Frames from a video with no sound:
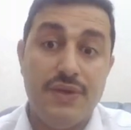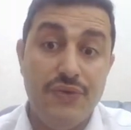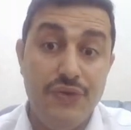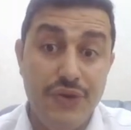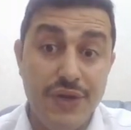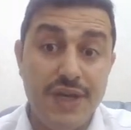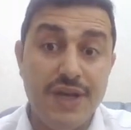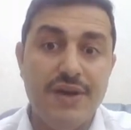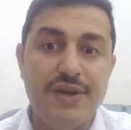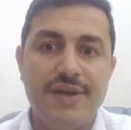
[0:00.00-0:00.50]

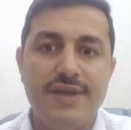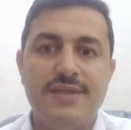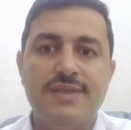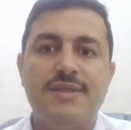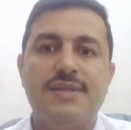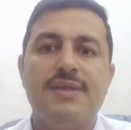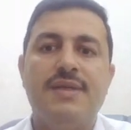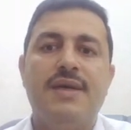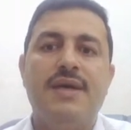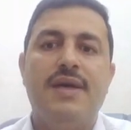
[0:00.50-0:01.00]

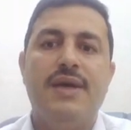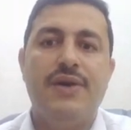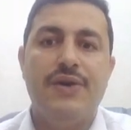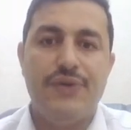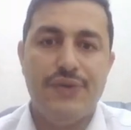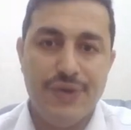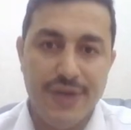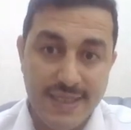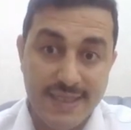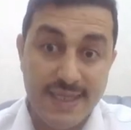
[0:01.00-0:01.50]
recurrent
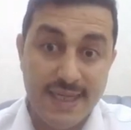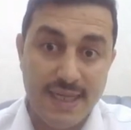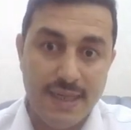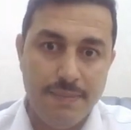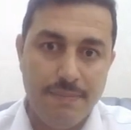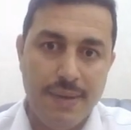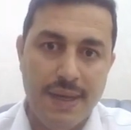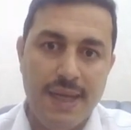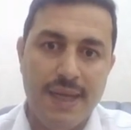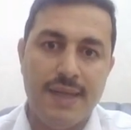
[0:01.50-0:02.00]

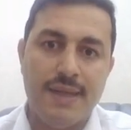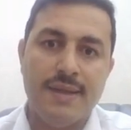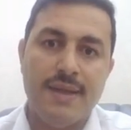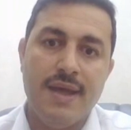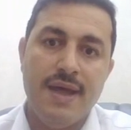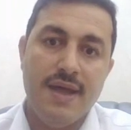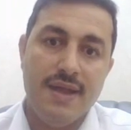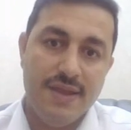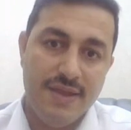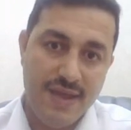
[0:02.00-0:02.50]
rectal
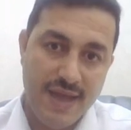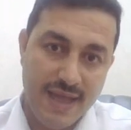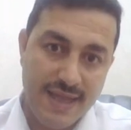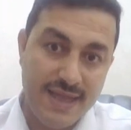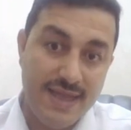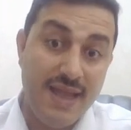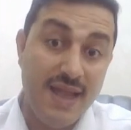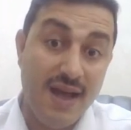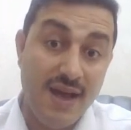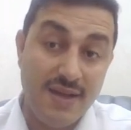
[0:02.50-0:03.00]
pain
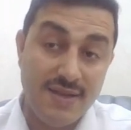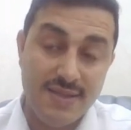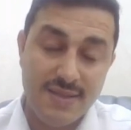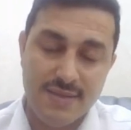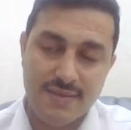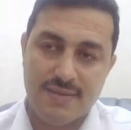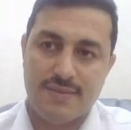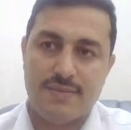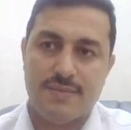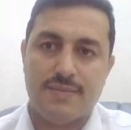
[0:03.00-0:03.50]
that
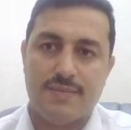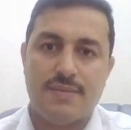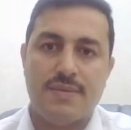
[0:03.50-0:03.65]
lasts